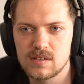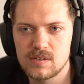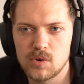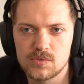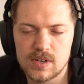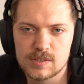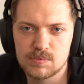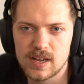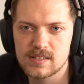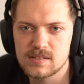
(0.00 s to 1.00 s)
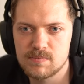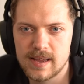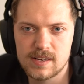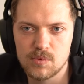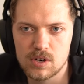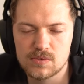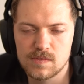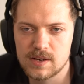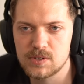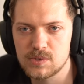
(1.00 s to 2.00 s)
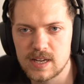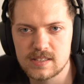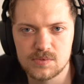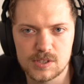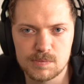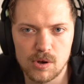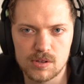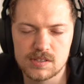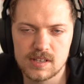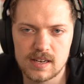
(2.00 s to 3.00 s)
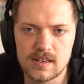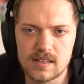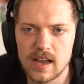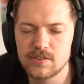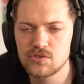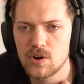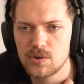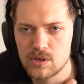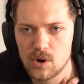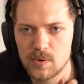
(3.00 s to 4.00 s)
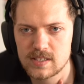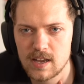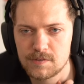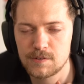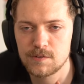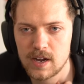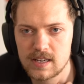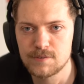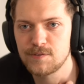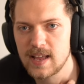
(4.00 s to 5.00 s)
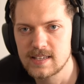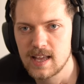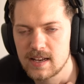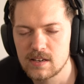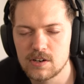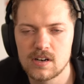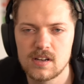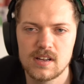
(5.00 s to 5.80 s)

what Express mainly works with, like, request and response, and in Nitro you always have defined event handler,